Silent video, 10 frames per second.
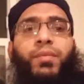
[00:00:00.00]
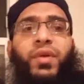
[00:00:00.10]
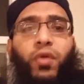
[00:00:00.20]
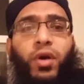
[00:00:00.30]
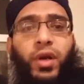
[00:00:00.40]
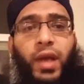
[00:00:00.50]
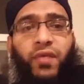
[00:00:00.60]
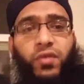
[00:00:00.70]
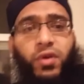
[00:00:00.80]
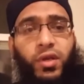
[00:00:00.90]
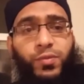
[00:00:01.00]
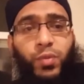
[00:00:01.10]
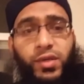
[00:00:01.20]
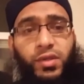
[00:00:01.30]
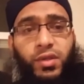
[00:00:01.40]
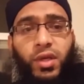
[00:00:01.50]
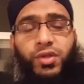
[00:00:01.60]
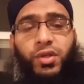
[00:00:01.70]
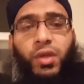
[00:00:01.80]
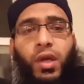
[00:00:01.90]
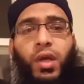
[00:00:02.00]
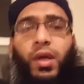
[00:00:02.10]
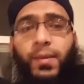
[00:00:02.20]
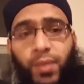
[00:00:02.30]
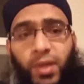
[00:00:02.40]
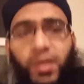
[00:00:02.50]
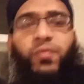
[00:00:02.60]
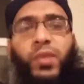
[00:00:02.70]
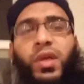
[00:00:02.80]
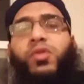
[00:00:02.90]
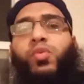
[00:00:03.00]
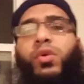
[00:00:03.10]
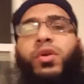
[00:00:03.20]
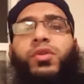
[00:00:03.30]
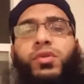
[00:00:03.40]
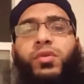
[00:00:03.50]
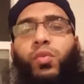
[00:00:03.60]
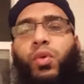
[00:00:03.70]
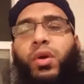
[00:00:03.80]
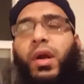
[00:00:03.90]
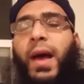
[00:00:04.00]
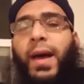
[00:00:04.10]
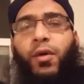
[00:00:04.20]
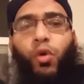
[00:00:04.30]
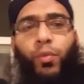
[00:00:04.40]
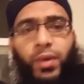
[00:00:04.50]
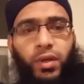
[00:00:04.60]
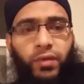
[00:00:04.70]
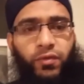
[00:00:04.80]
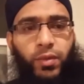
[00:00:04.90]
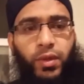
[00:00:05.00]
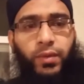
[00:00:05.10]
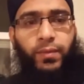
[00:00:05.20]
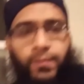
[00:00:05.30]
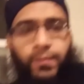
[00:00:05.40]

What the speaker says: before and after his presentation, and believe me, his words were eye-opening for me.